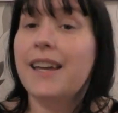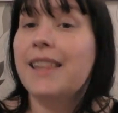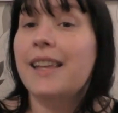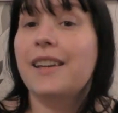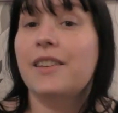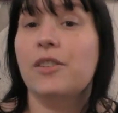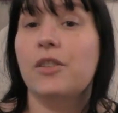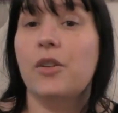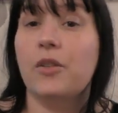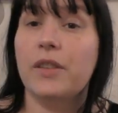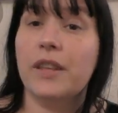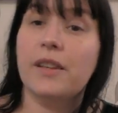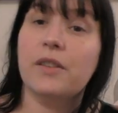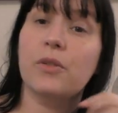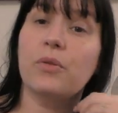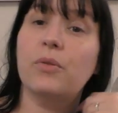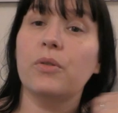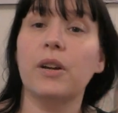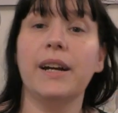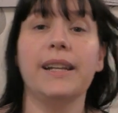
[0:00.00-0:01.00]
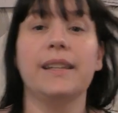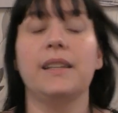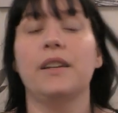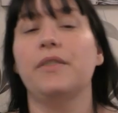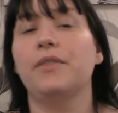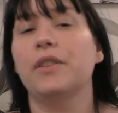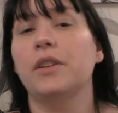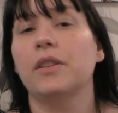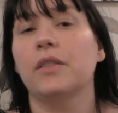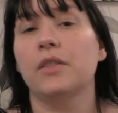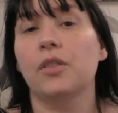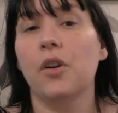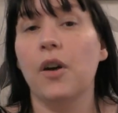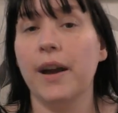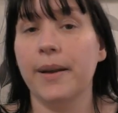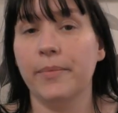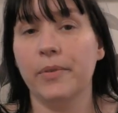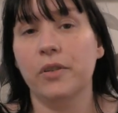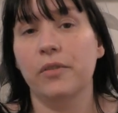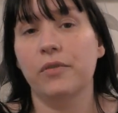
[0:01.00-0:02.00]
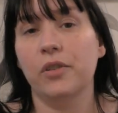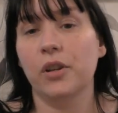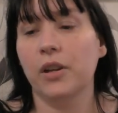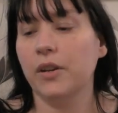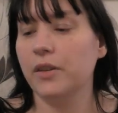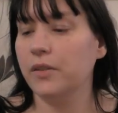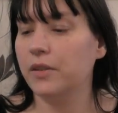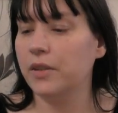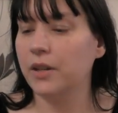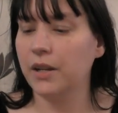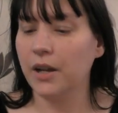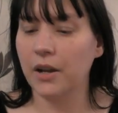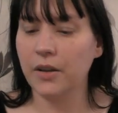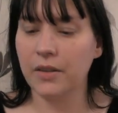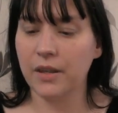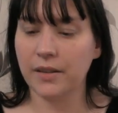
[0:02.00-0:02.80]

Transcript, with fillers: There's not. There's all like different types of Jews, you know.